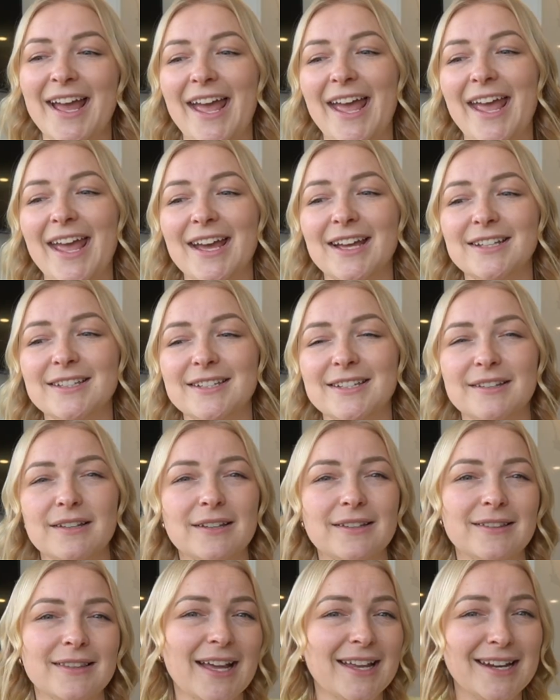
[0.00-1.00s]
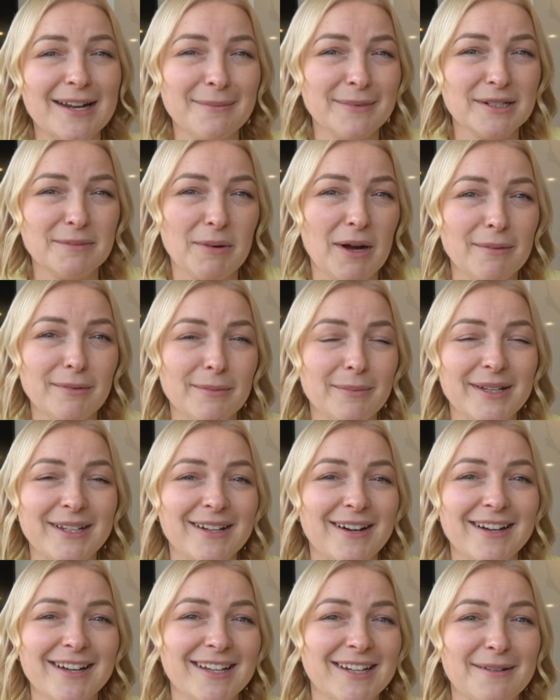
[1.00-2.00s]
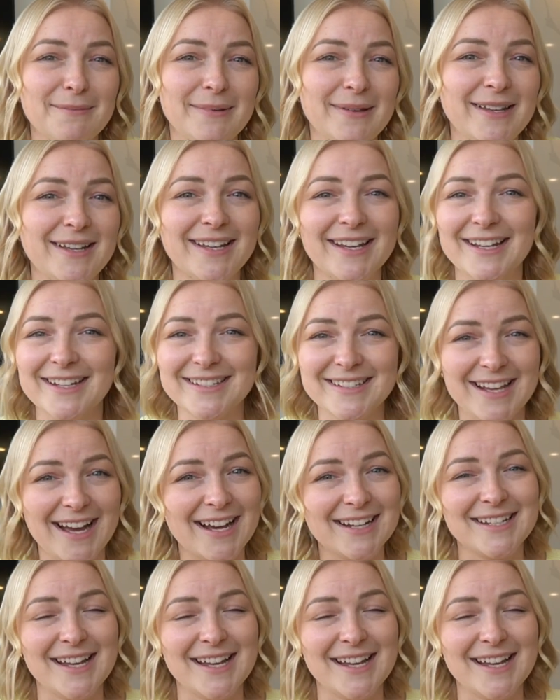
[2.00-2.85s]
and that number's probably not gonna be exact